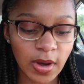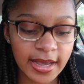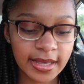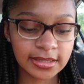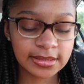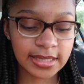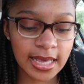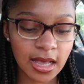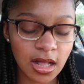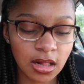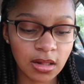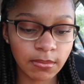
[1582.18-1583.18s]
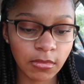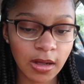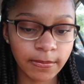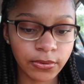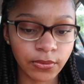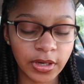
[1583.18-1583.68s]
ysl
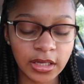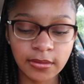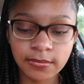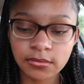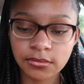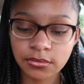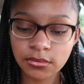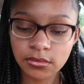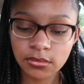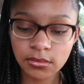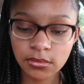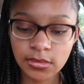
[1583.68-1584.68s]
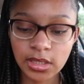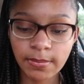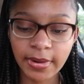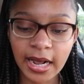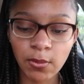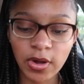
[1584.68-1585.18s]
Mon Paris,
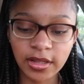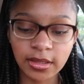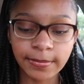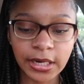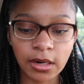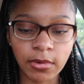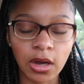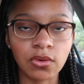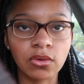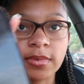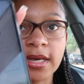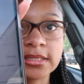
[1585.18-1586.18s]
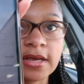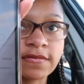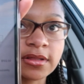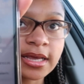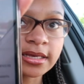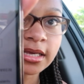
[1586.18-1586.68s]
but i want the bigger bottle because i
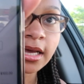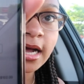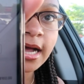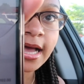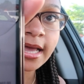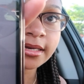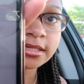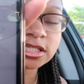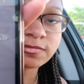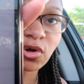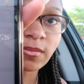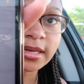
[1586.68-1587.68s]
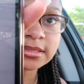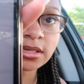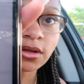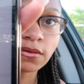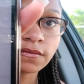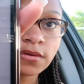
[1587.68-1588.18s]
feel like i need to spoil
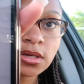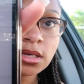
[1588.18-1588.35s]
myself